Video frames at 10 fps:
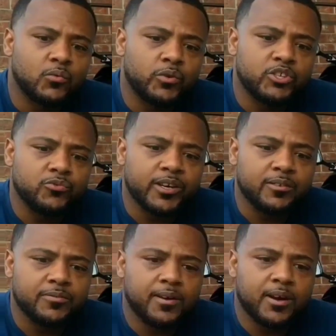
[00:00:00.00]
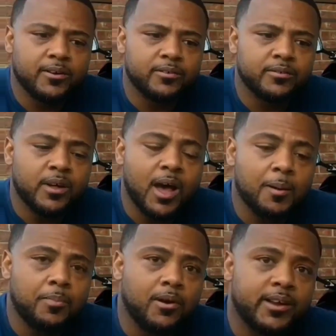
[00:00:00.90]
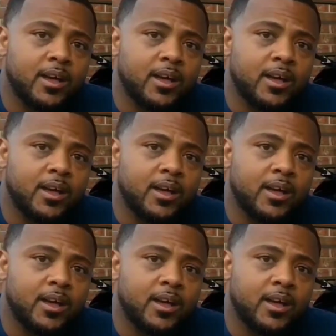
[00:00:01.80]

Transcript: which rectifier I bought,